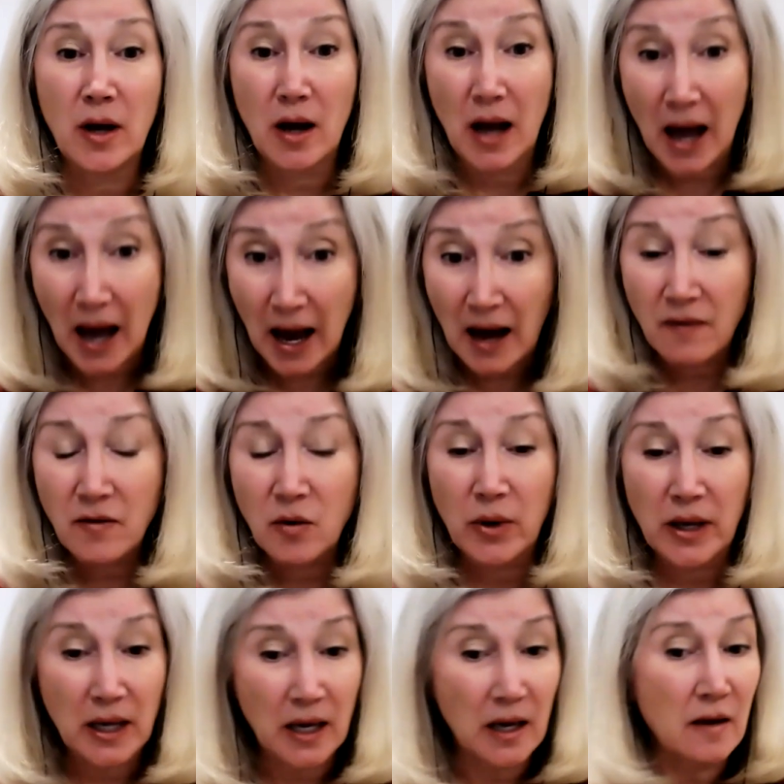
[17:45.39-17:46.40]
have and
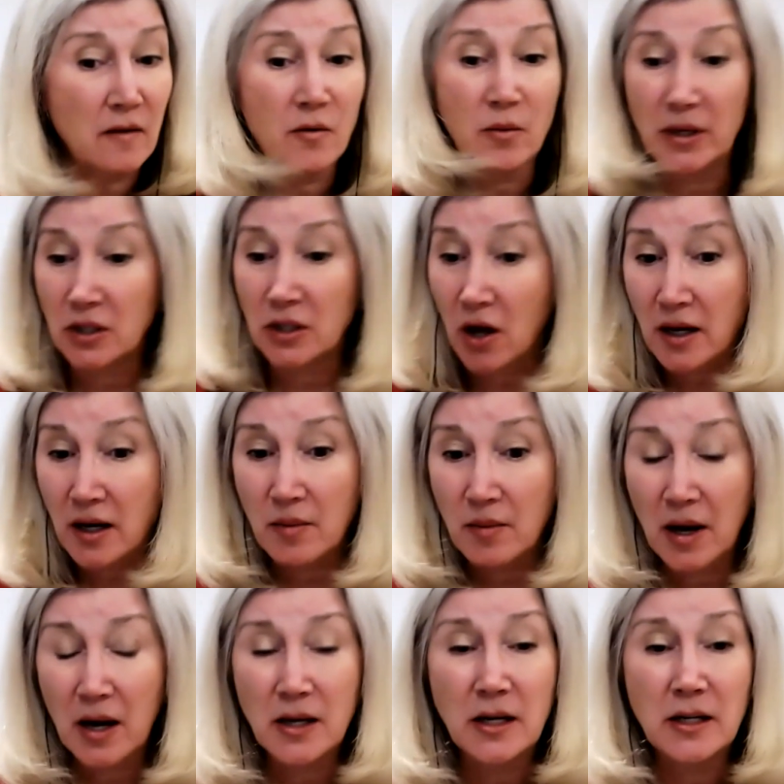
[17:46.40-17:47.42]
we give and we talk
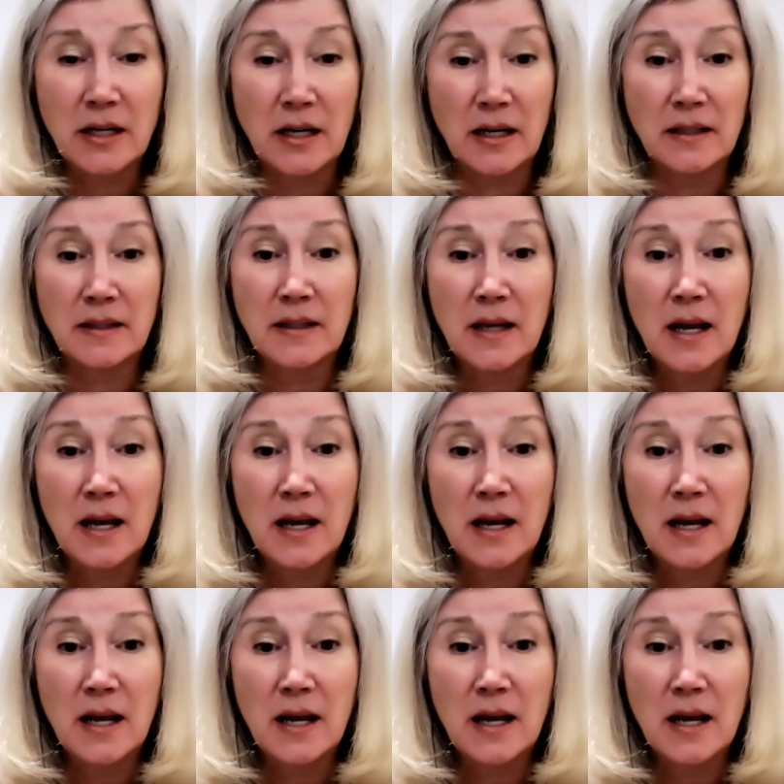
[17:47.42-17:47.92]
about it, and